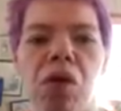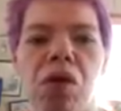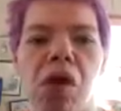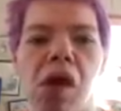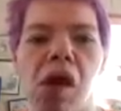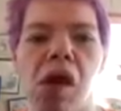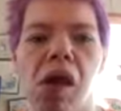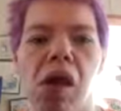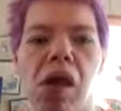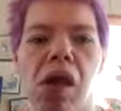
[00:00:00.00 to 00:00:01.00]

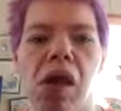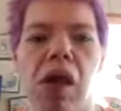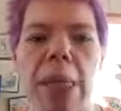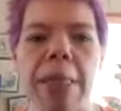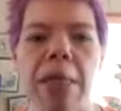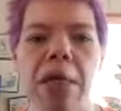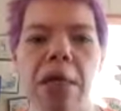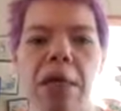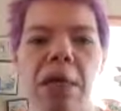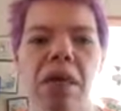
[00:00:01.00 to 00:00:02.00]

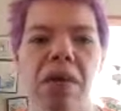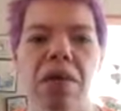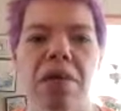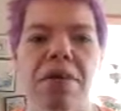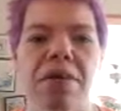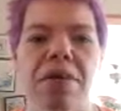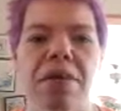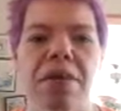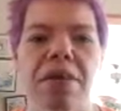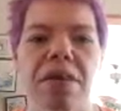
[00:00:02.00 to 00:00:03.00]

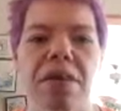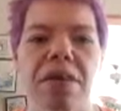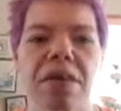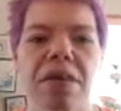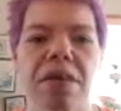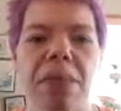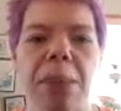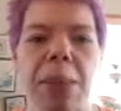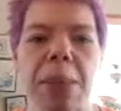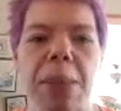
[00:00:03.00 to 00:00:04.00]

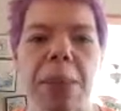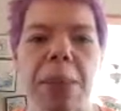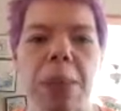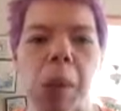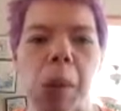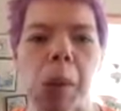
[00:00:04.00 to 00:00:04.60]
This person isn't speaking.